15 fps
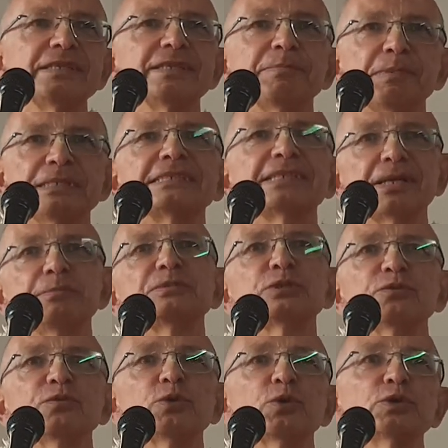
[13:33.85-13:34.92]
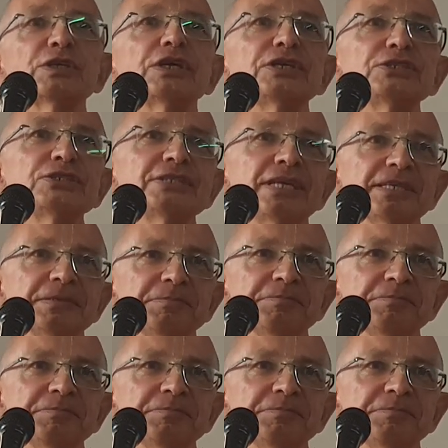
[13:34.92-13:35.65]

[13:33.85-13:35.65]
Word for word: in the pastimes of Lord Krishna.